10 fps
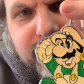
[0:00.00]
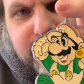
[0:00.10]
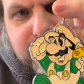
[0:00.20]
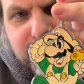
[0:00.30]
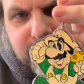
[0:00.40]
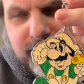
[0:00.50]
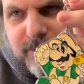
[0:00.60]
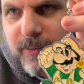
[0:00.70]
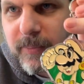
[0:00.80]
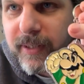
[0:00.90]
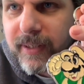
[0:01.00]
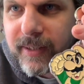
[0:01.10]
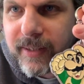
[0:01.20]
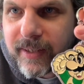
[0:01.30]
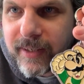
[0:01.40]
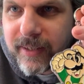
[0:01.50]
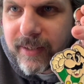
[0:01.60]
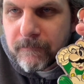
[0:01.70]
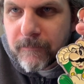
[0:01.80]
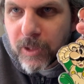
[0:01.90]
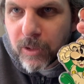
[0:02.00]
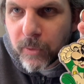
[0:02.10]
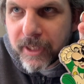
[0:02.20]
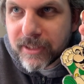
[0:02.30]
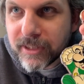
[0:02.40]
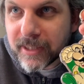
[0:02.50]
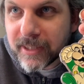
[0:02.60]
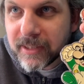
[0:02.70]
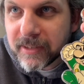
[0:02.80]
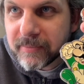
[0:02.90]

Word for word: So this would be Luigi,